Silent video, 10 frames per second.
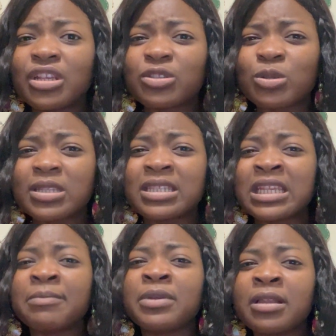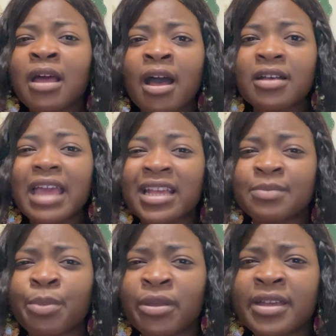to similar
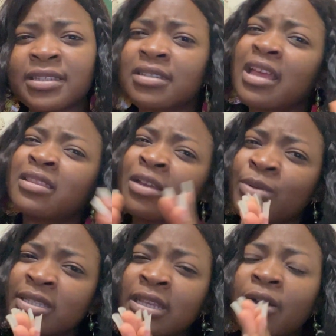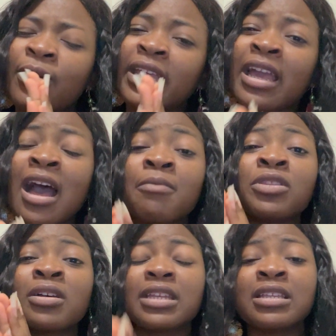experiences and they will say okay
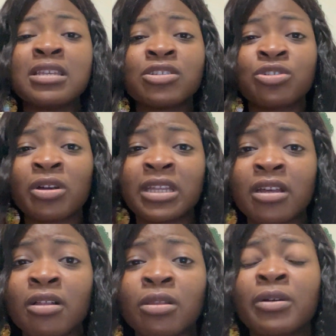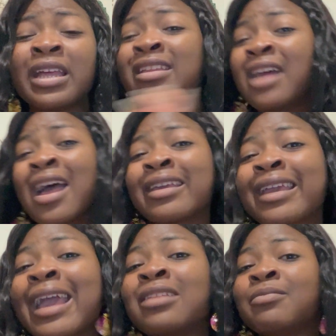i'm not in this journey alone and i
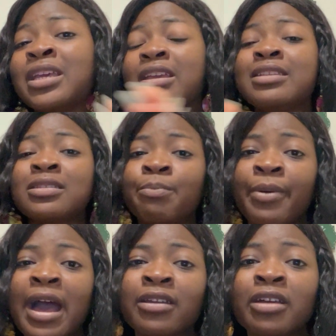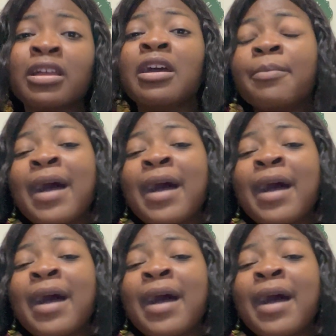can be inspired